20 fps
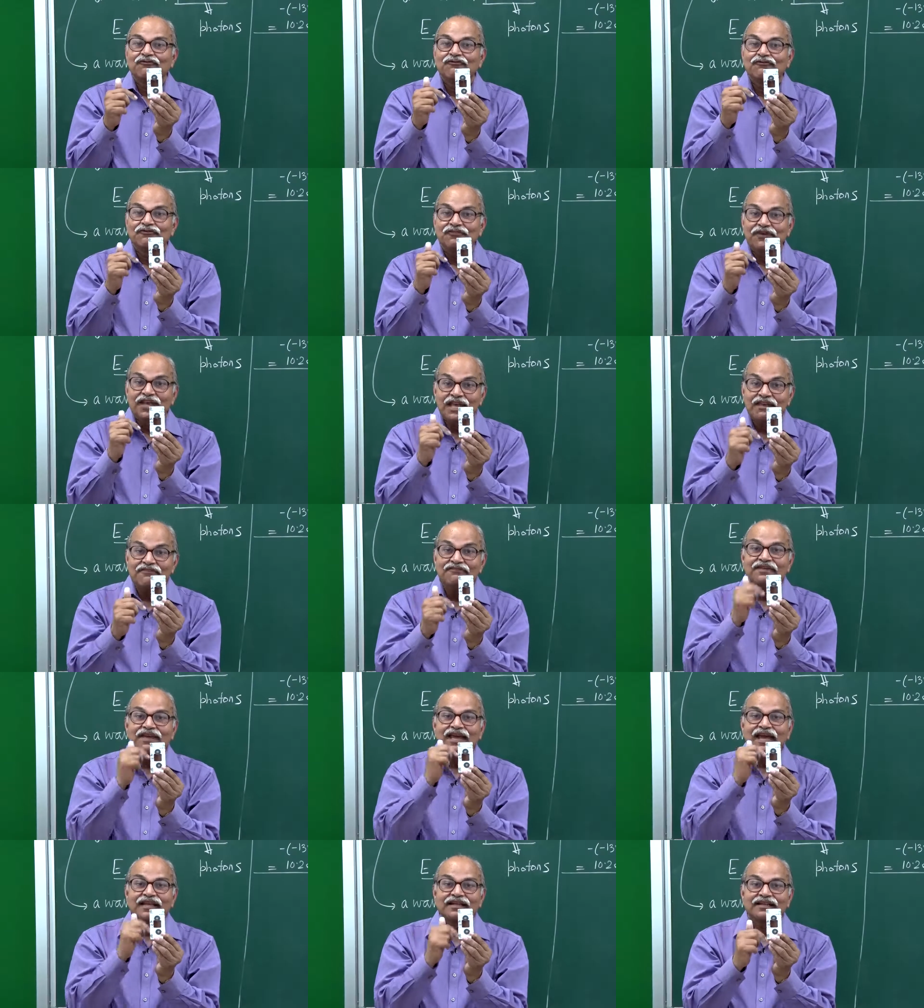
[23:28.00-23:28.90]

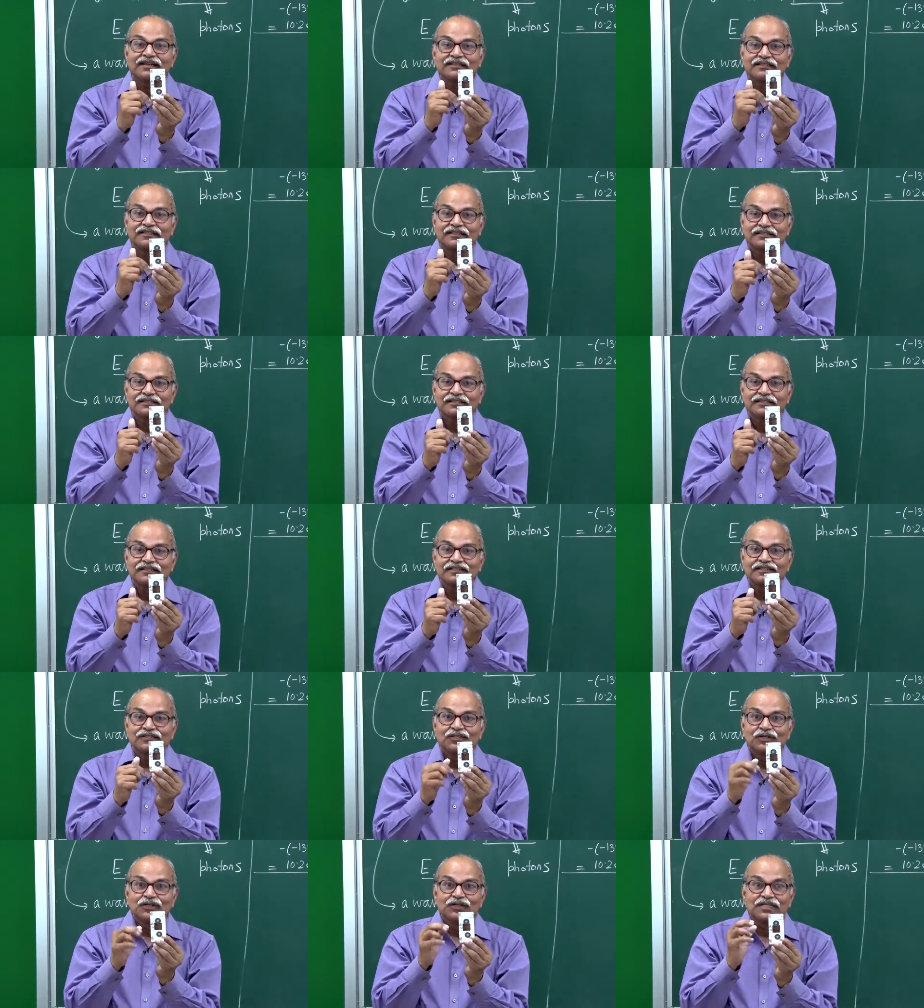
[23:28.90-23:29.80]
wave character.
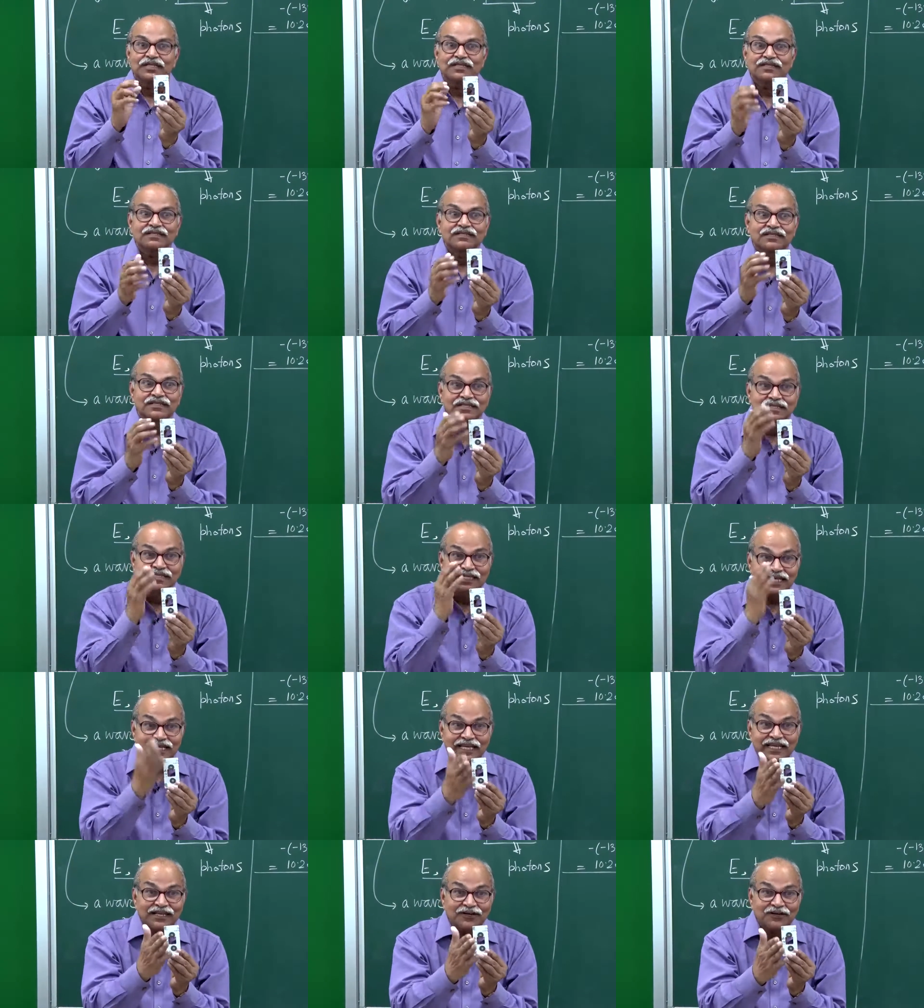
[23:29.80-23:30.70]
So you just
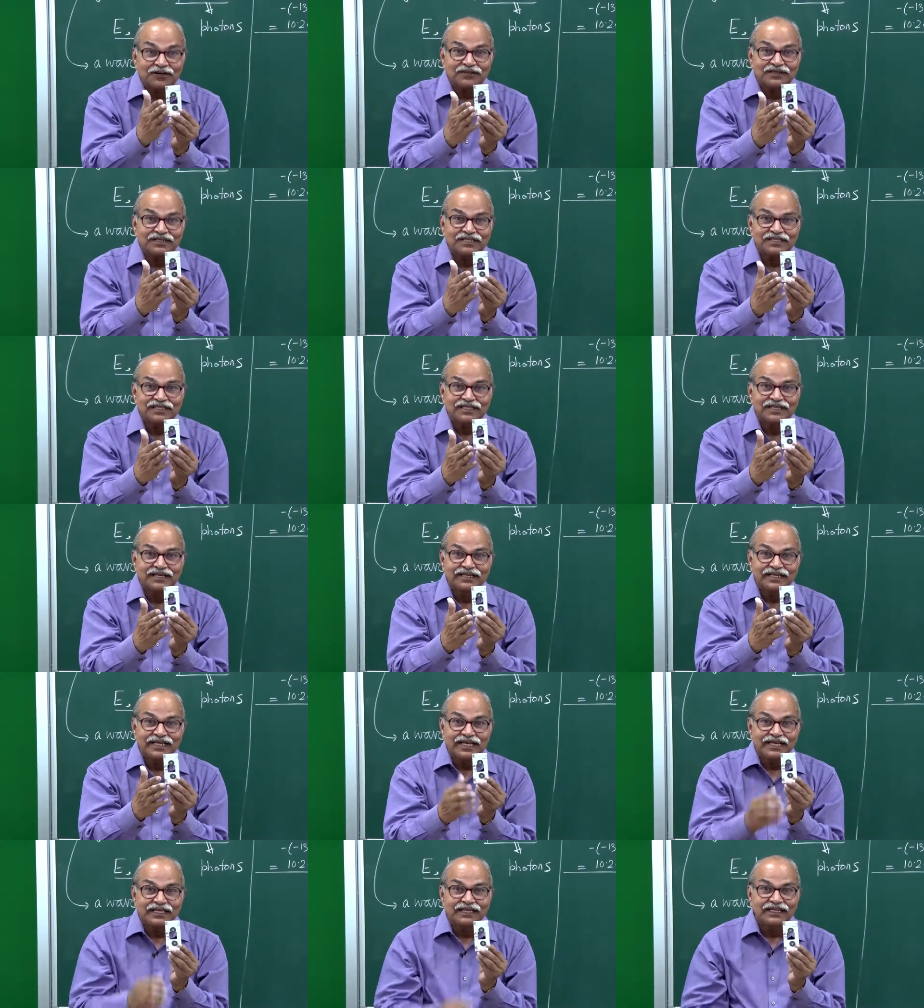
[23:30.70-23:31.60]
see on the
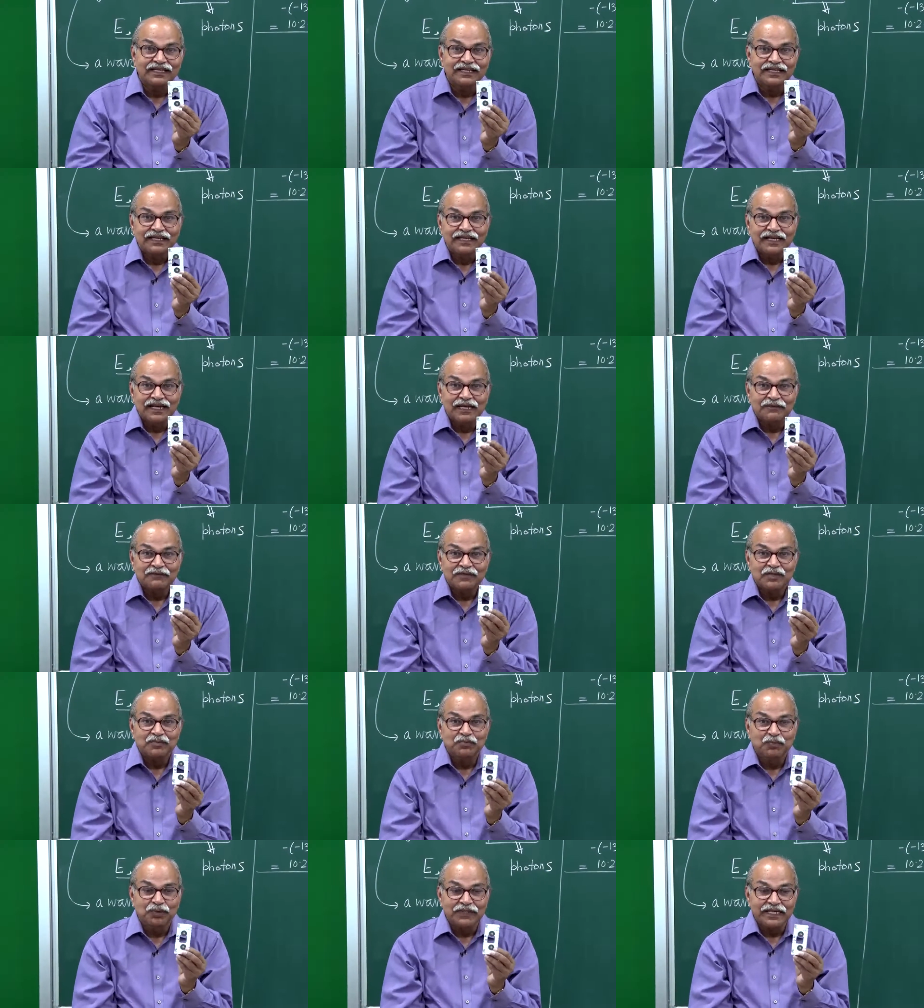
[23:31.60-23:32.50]
screen, I am
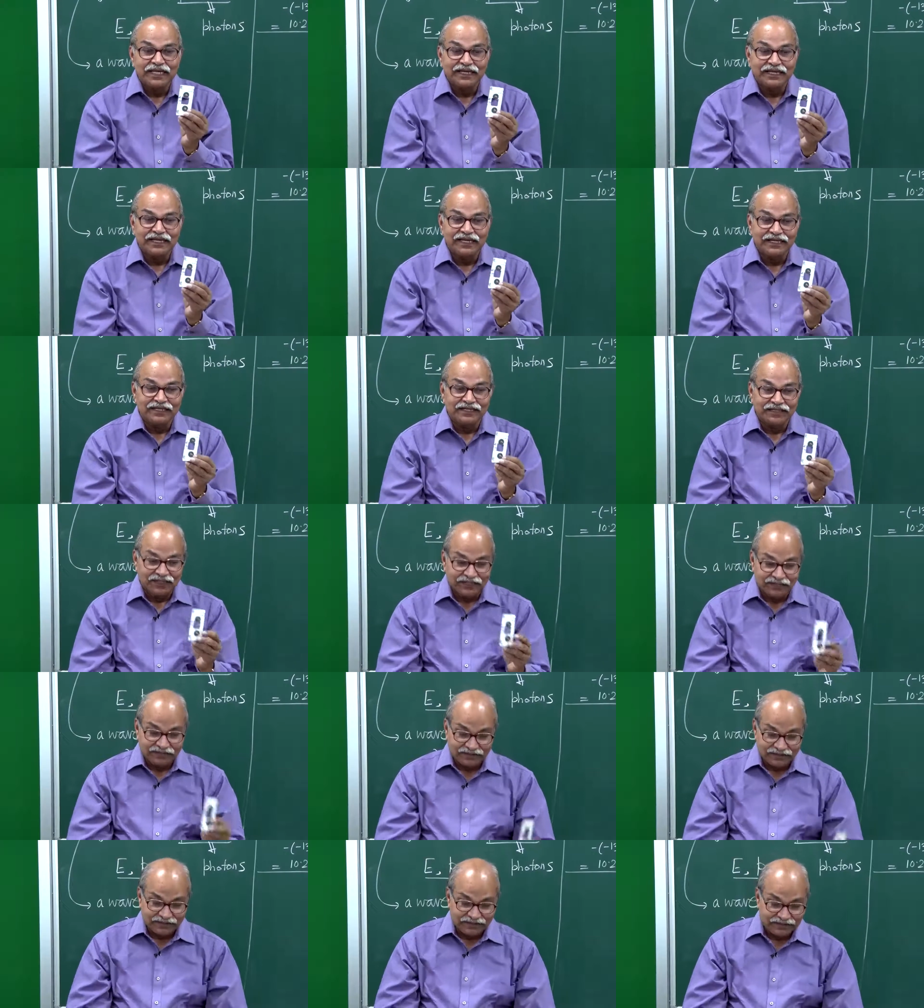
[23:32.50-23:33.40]
just putting it
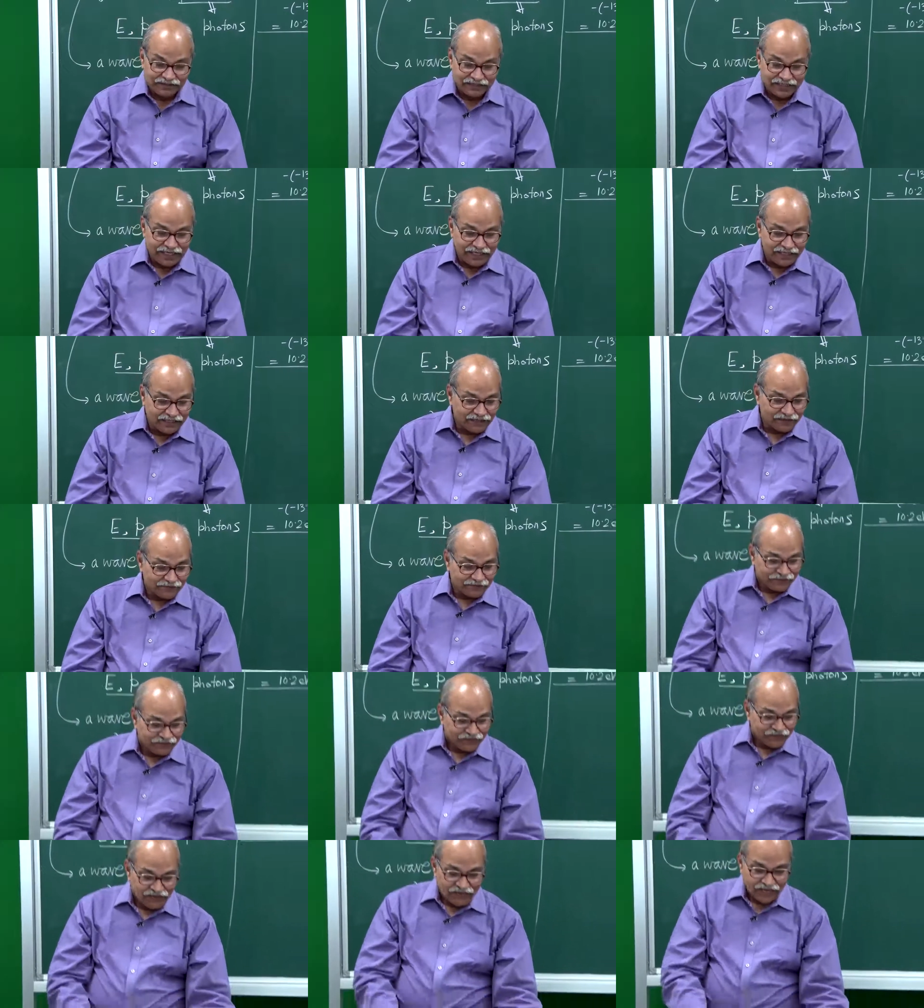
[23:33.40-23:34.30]
there,
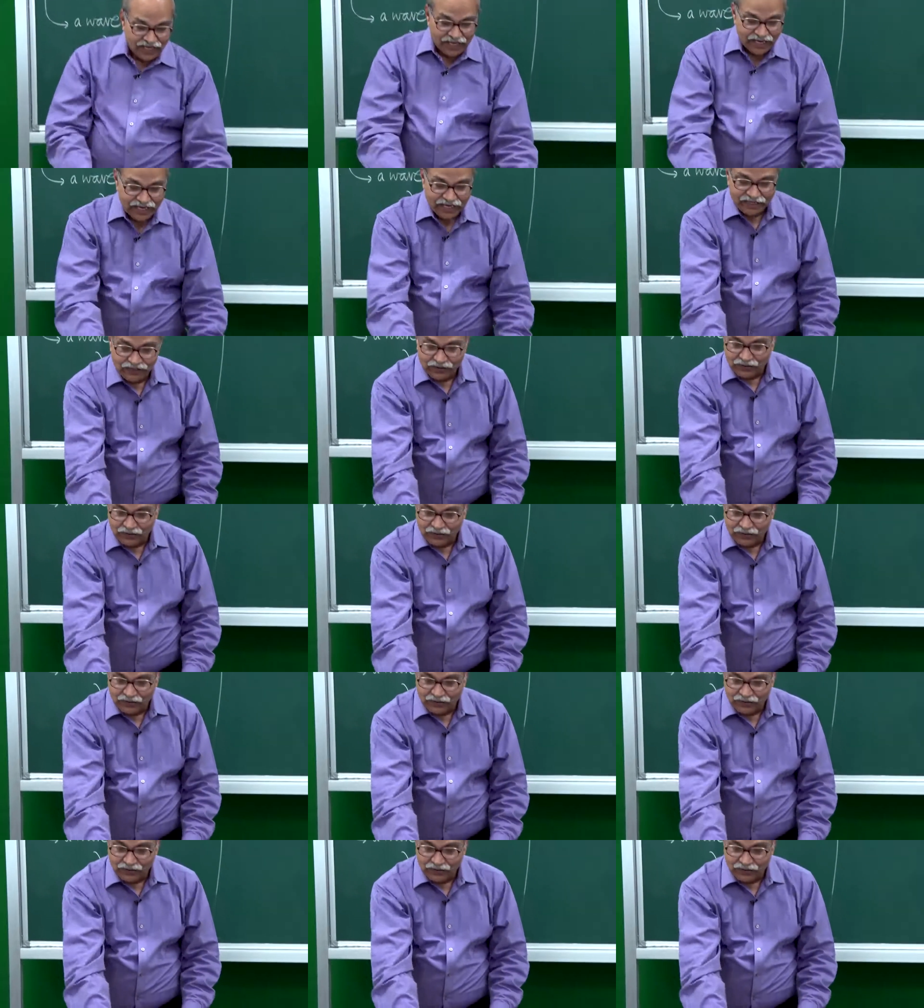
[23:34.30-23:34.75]
and